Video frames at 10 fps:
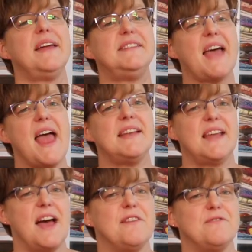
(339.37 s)
tend to
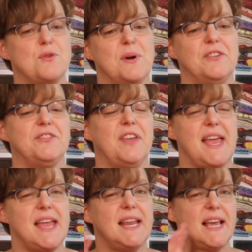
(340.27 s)
have quilts
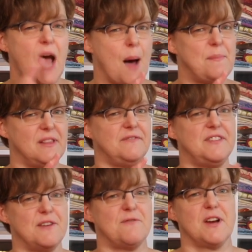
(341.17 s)
in a couple of
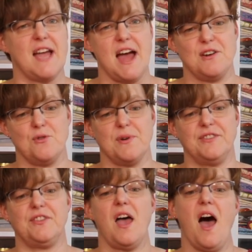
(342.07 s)
different
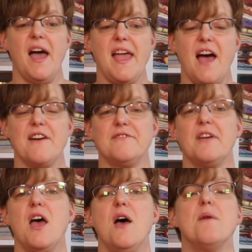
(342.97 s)
categories. I have
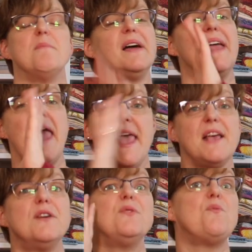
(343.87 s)
my
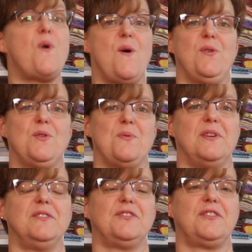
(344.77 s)
hang on the wall
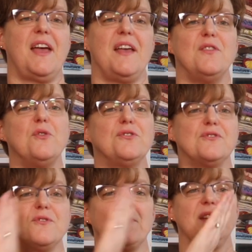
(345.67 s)
quilts, and those
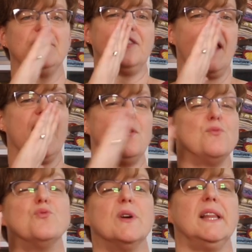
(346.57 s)
are the ones that I
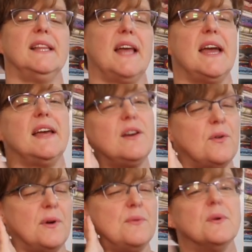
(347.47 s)
really like
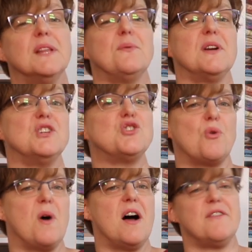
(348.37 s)
or I really want to
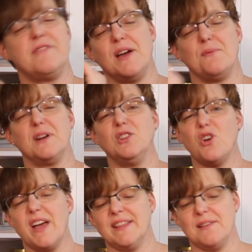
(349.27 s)
show off. I want to
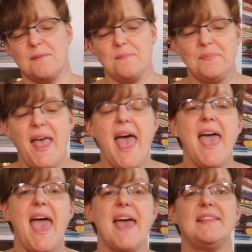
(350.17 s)
look at them.
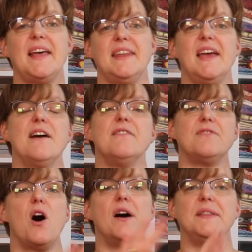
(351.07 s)
And then I have
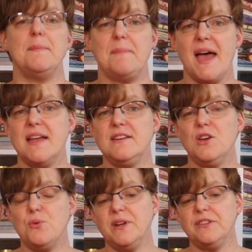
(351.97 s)
on the
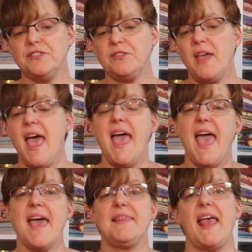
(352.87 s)
bed quilts,
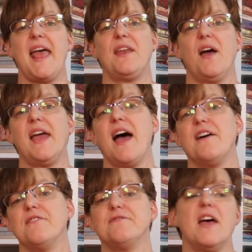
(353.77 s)
and then I
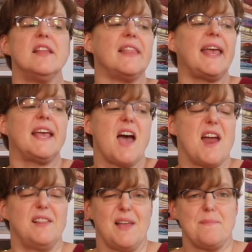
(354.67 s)
have like
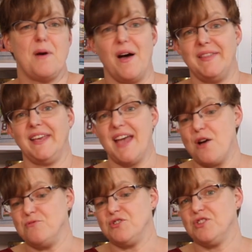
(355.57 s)
cuddle up on the
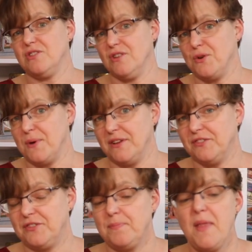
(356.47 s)
couch
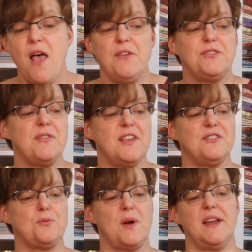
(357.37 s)
quilts. So
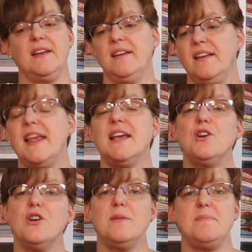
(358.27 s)
this one, it
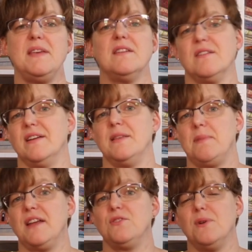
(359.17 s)
could be an on the bed